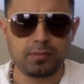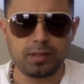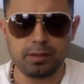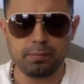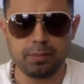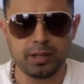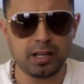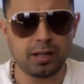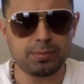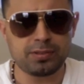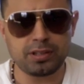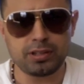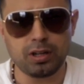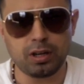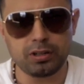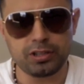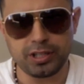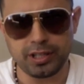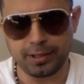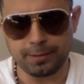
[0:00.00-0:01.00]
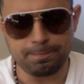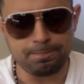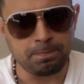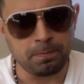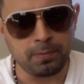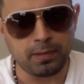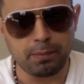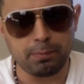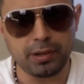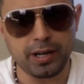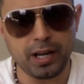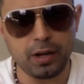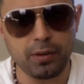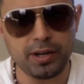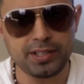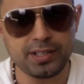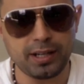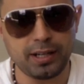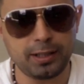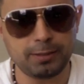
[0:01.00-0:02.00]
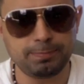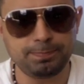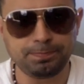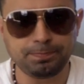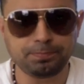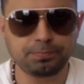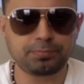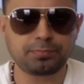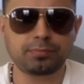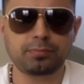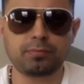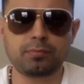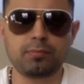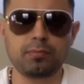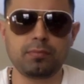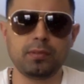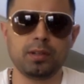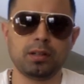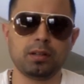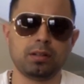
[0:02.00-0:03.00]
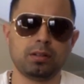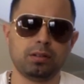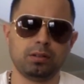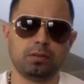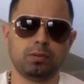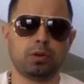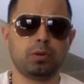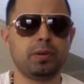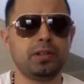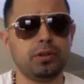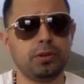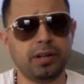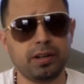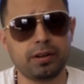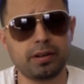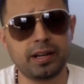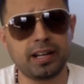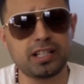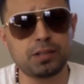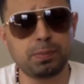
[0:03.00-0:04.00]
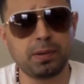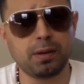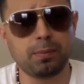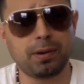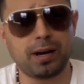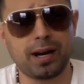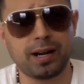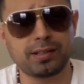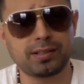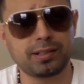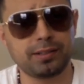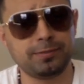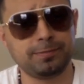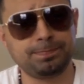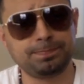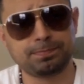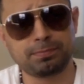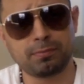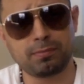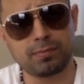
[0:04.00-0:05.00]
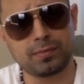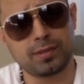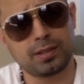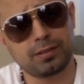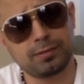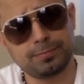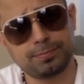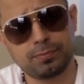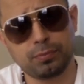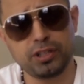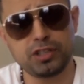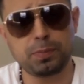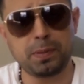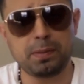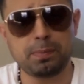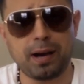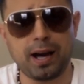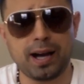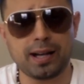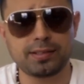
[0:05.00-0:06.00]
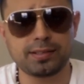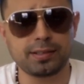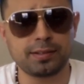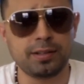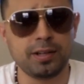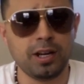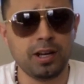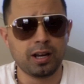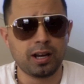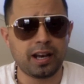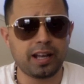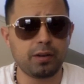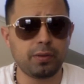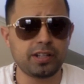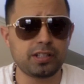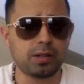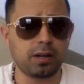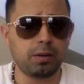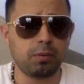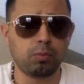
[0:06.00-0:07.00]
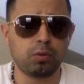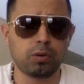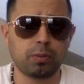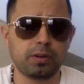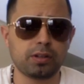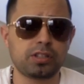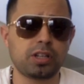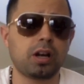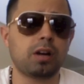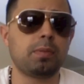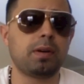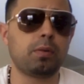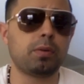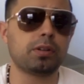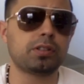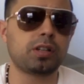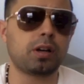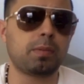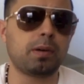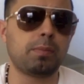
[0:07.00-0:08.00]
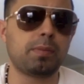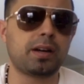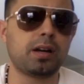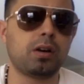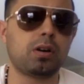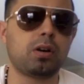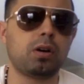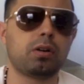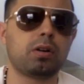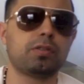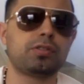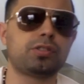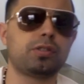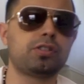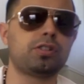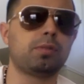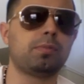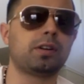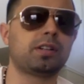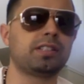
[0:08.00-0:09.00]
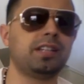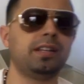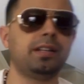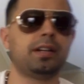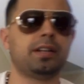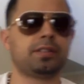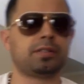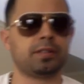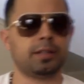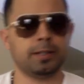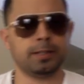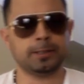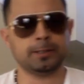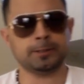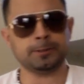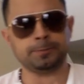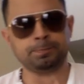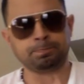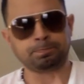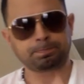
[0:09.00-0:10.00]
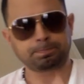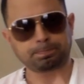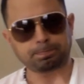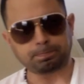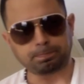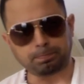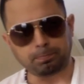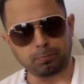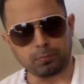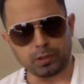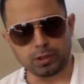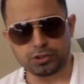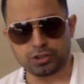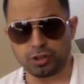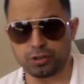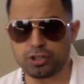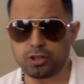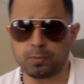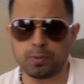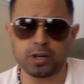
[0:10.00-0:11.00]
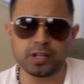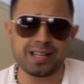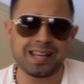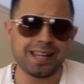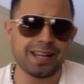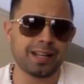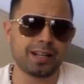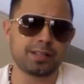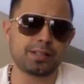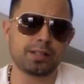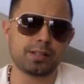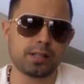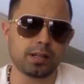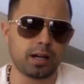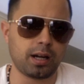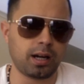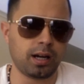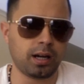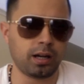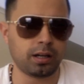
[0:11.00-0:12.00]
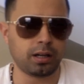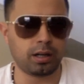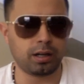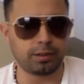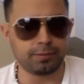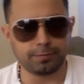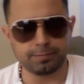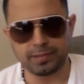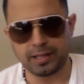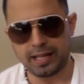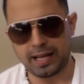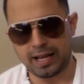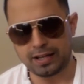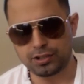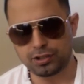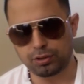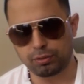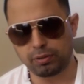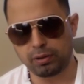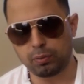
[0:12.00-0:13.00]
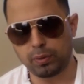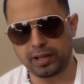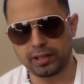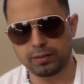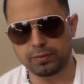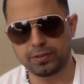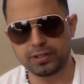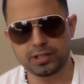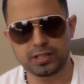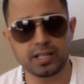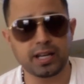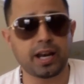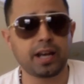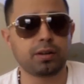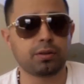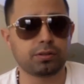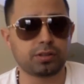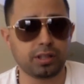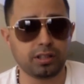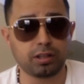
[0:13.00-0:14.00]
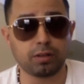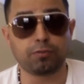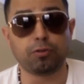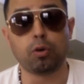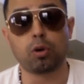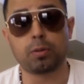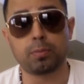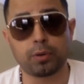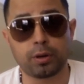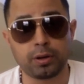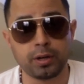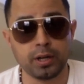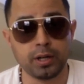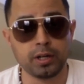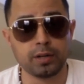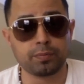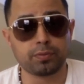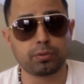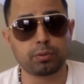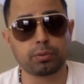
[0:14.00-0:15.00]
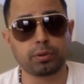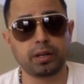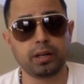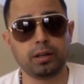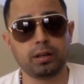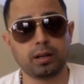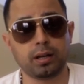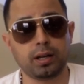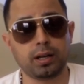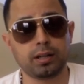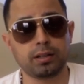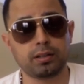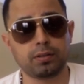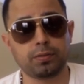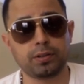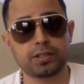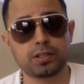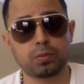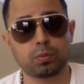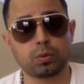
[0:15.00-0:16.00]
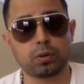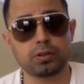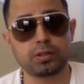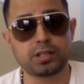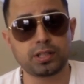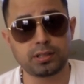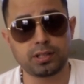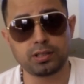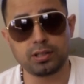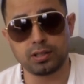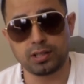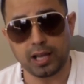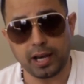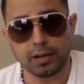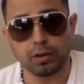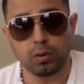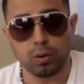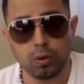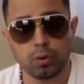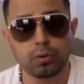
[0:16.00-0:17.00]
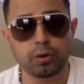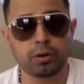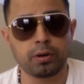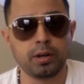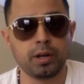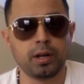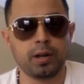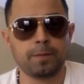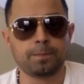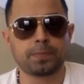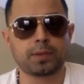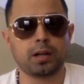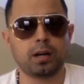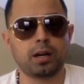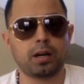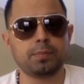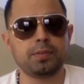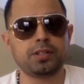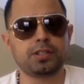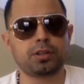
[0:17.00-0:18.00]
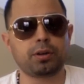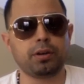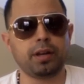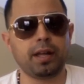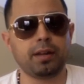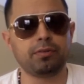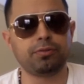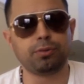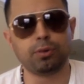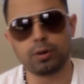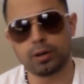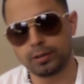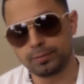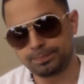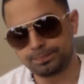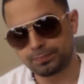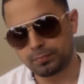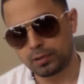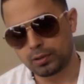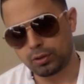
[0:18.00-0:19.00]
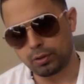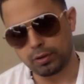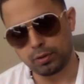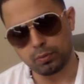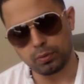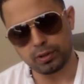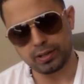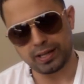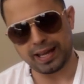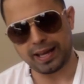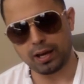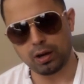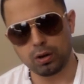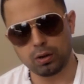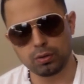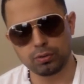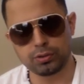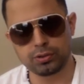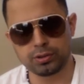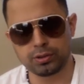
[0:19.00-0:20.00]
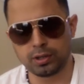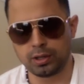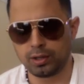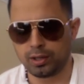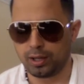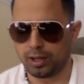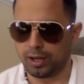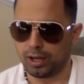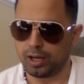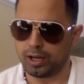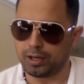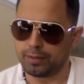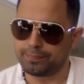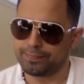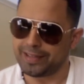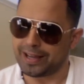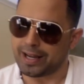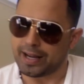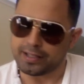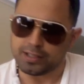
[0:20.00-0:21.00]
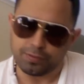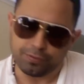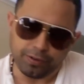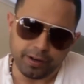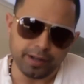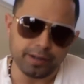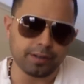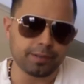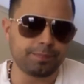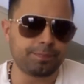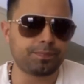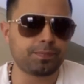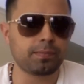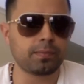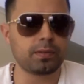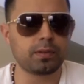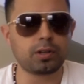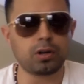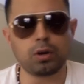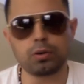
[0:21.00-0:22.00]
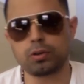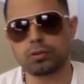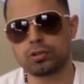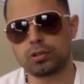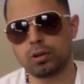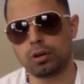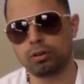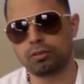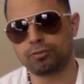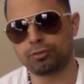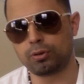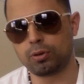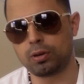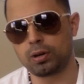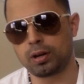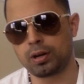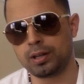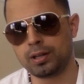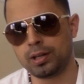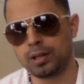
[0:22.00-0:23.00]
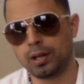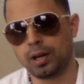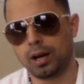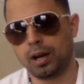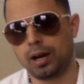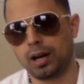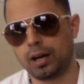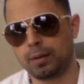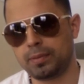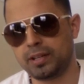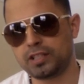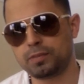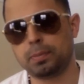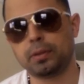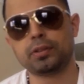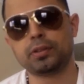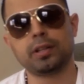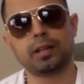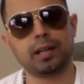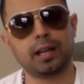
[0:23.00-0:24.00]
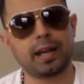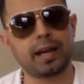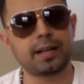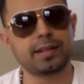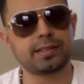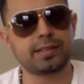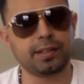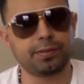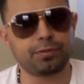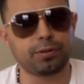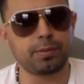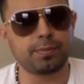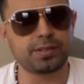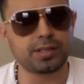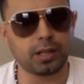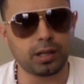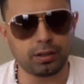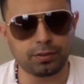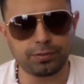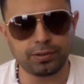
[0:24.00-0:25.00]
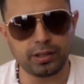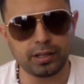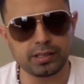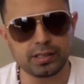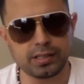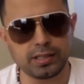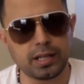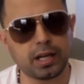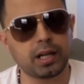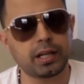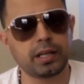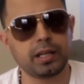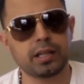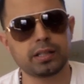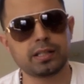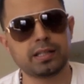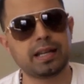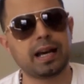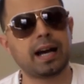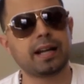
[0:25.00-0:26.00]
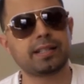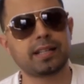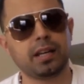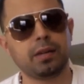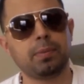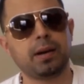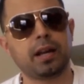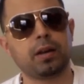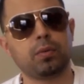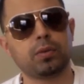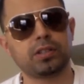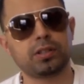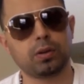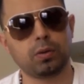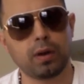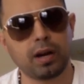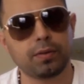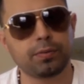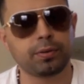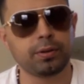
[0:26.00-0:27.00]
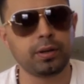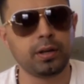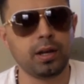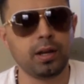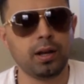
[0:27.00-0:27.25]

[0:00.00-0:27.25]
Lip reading: Big up to Dolce. But anyways, what do we do here in SBM Boxing? We speak boxing. Anyways, what are we going to talk about? We're going to talk about Miguel Cotto and Sergio Martinez. Sergio Martinez is, he has three weight division titles. He's a former three division world title holder. He's 38-4, 31 KOs. That guy's a fighter. Cotto's known for, he's building a legacy for himself. He doesn't duck, he doesn't dodge anybody whatsoever.